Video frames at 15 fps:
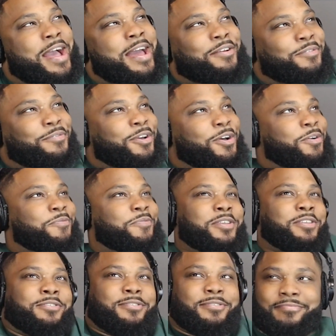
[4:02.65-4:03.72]
I don't know if
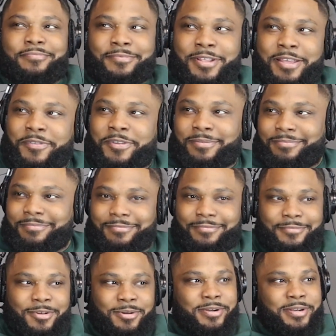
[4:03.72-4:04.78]
he's living
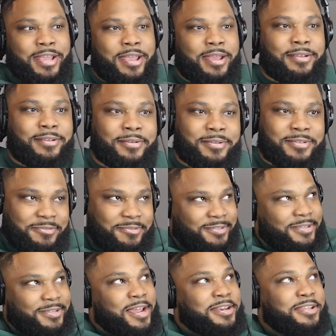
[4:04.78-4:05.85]
or dead. You know, this was
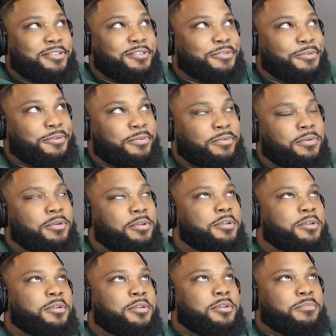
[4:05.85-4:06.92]
yeah. '92. Yeah.
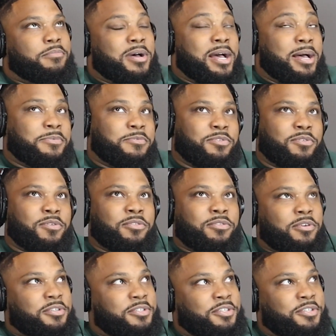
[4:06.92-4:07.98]
Mom's was going
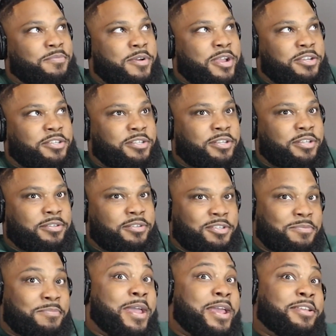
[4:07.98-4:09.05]
through her situation.
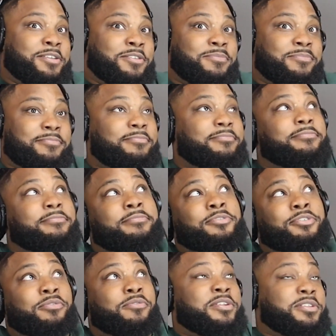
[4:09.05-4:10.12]
She met him
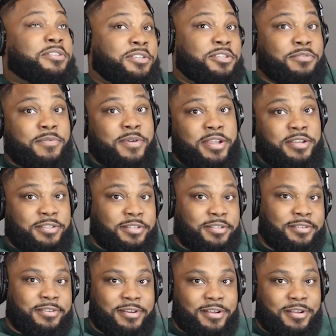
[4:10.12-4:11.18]
during the situation.
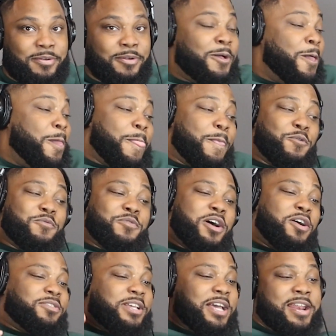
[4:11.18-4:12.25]
You yeah. know who
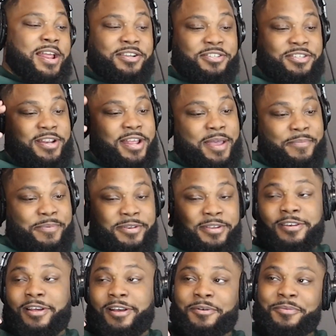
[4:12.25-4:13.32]
knows how that shit happened,
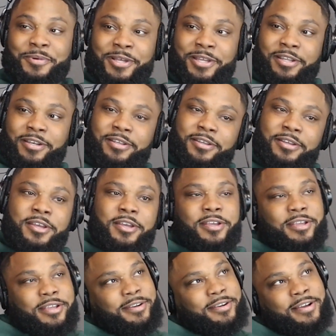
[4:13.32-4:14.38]
you know? But yeah.
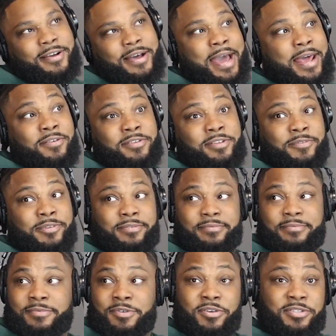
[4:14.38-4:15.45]
you know, I don't even
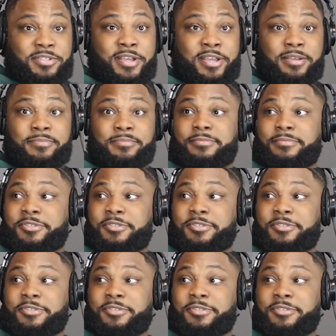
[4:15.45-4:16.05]
know his name.